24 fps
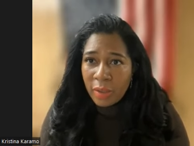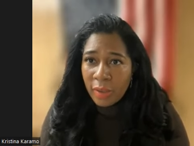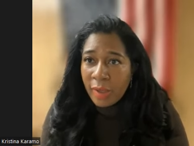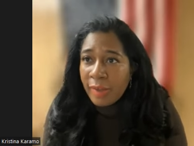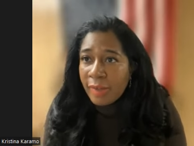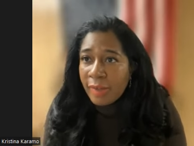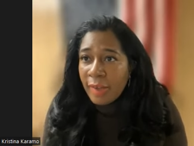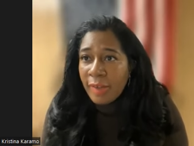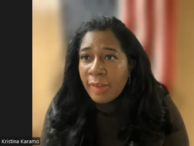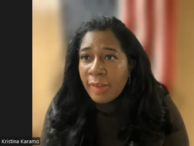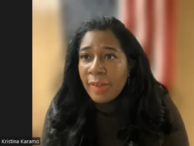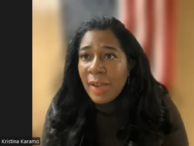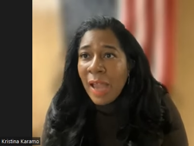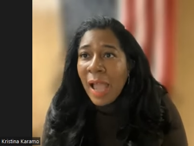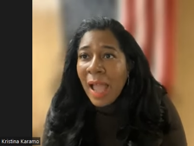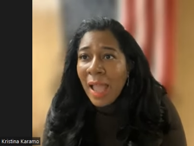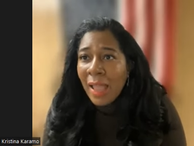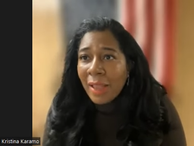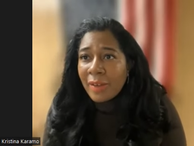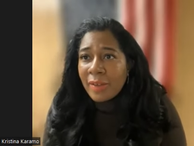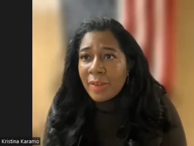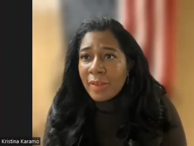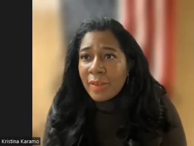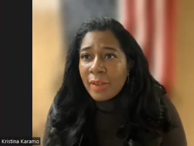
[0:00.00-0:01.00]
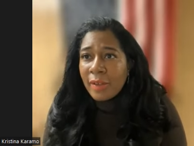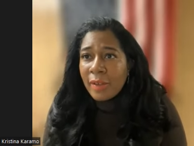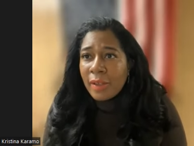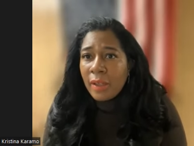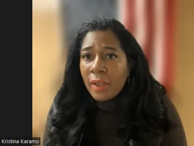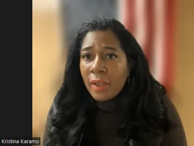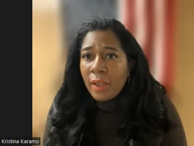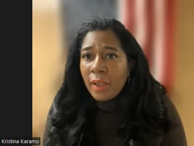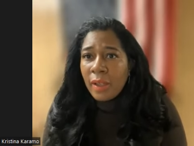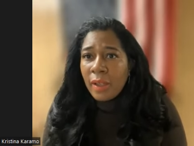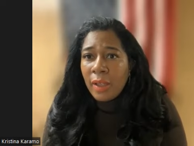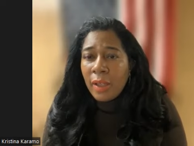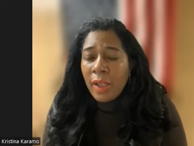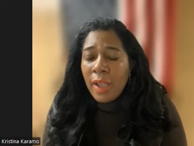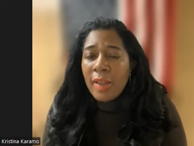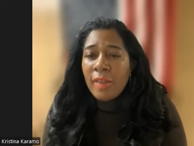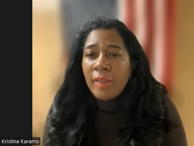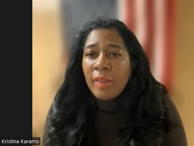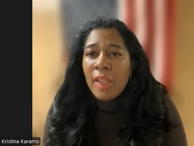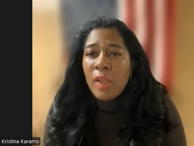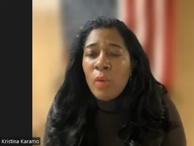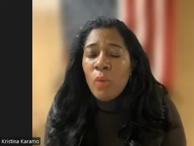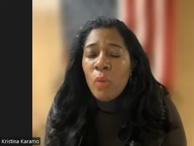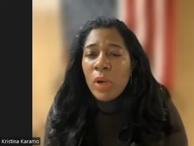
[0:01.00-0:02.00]
It's it's not.
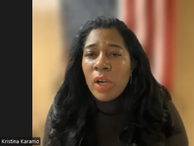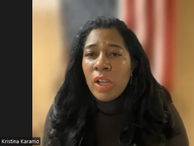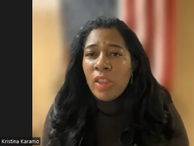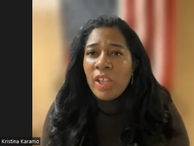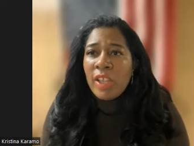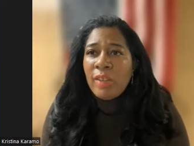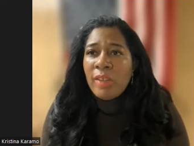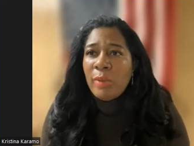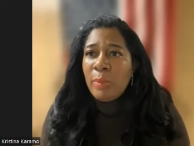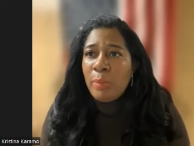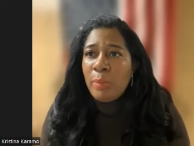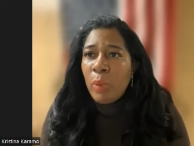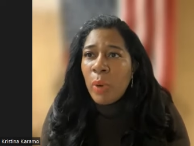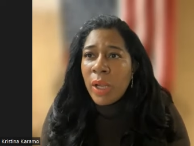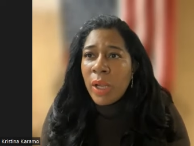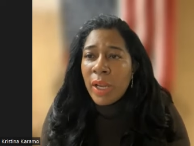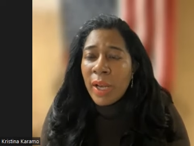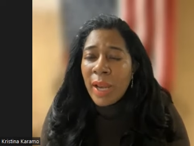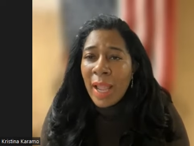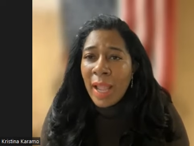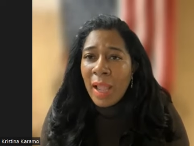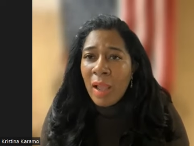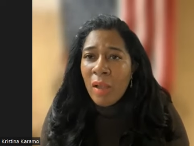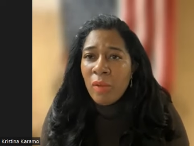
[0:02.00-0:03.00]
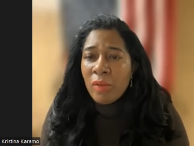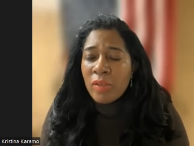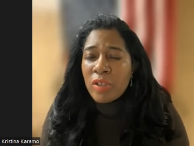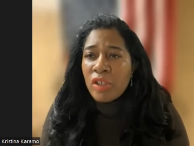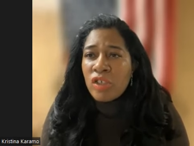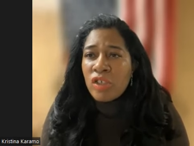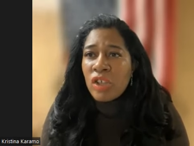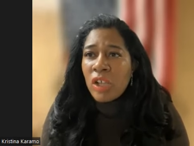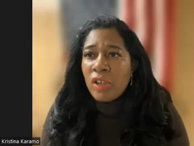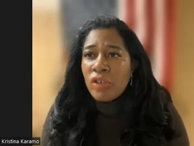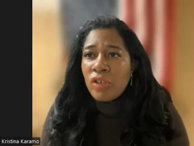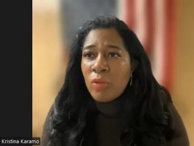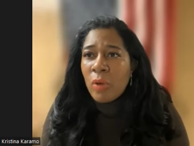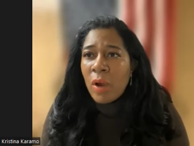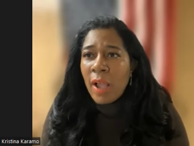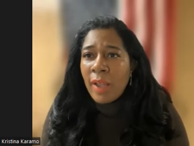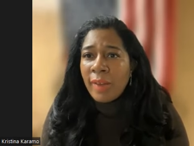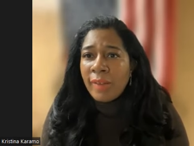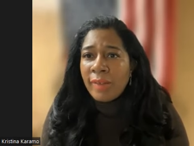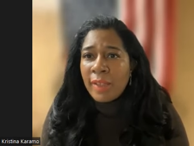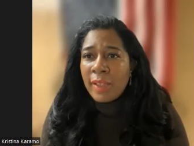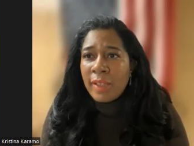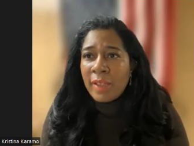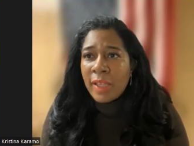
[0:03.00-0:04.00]
And then one of the things we pointed out to Judge
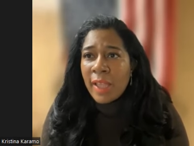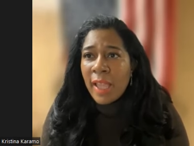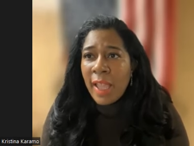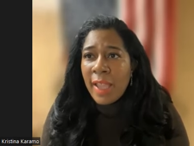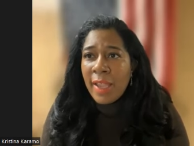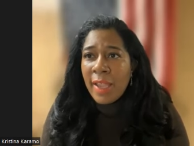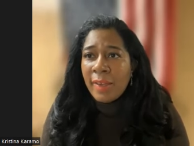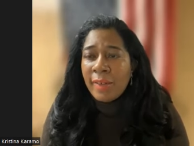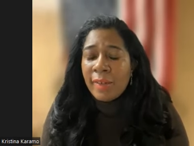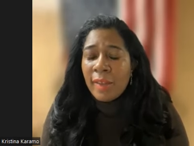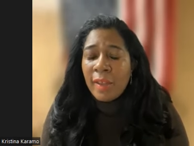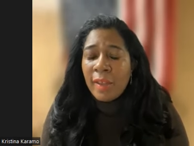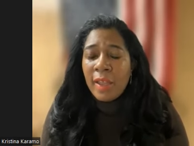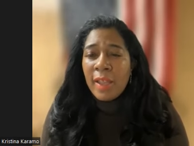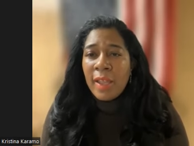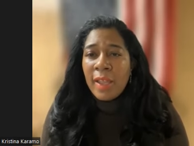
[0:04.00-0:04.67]
Rossi in the case